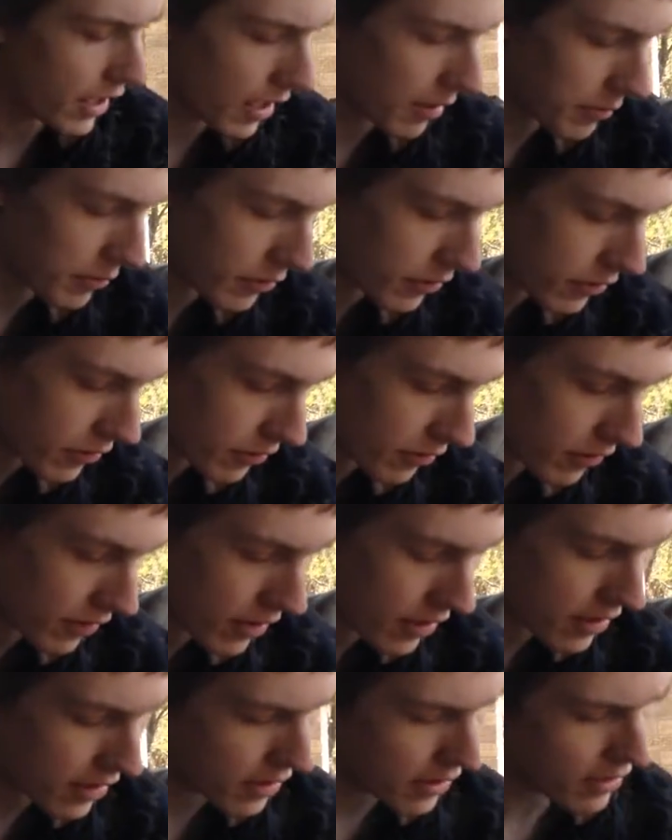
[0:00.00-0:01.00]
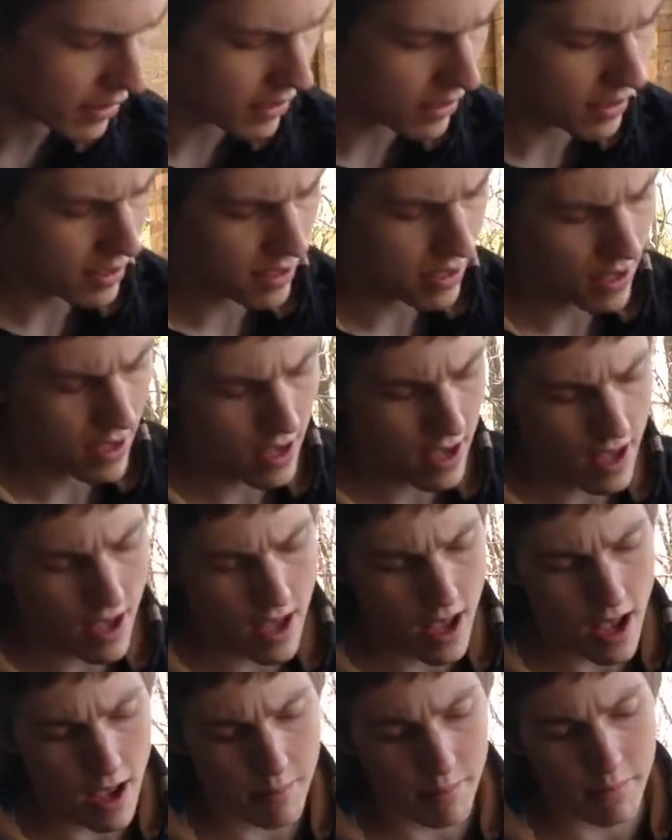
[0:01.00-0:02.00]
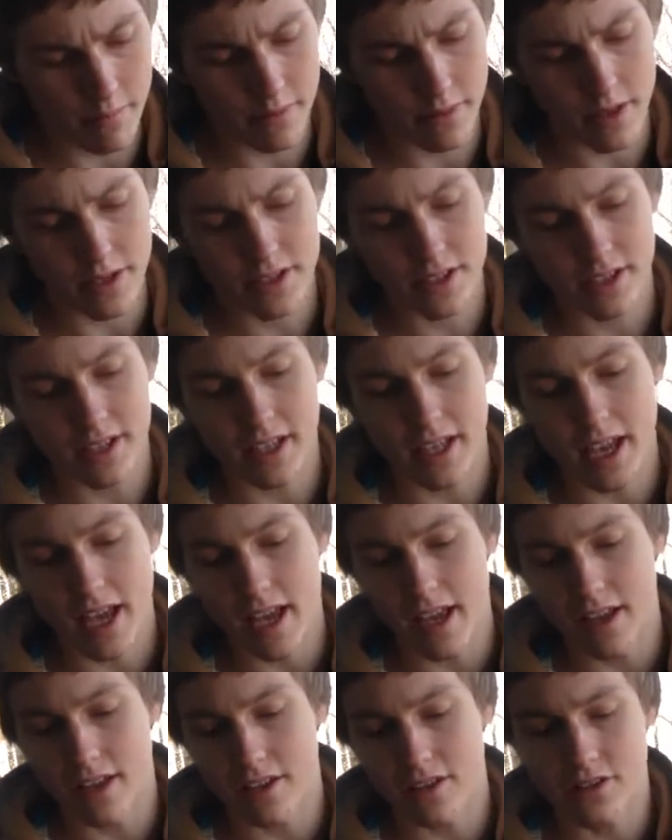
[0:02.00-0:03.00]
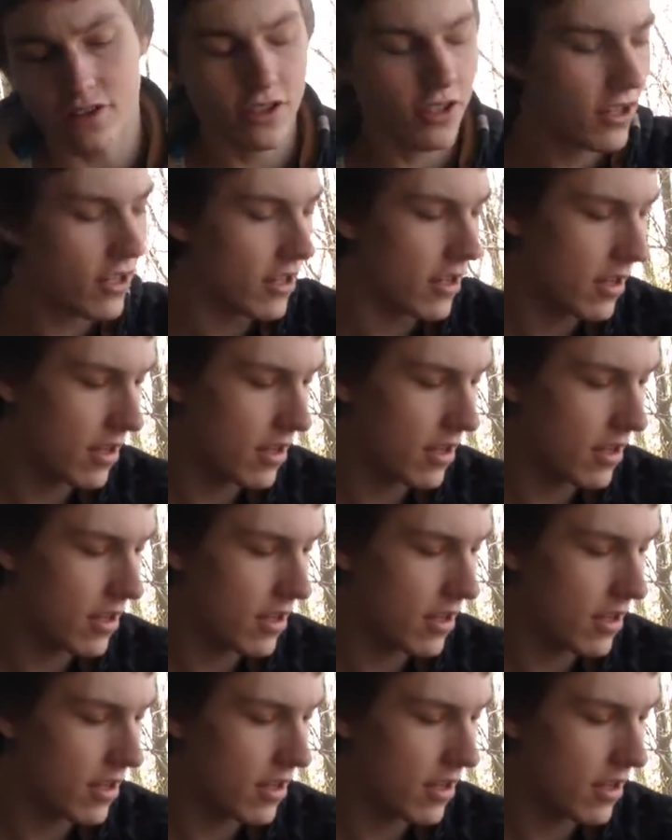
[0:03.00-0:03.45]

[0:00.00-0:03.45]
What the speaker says: Cameroon. This is the Edge.